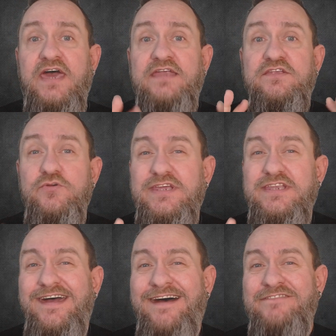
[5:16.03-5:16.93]
and you need
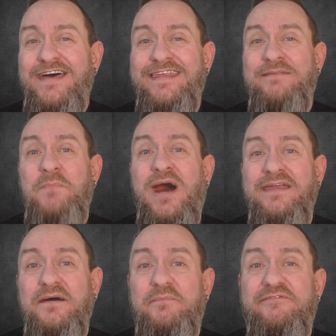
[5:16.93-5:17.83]
to have that in
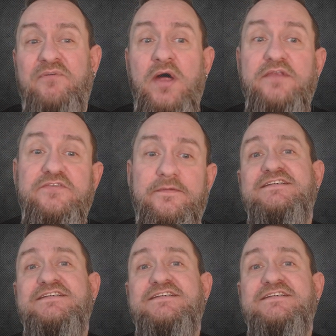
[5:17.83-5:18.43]
mind up front.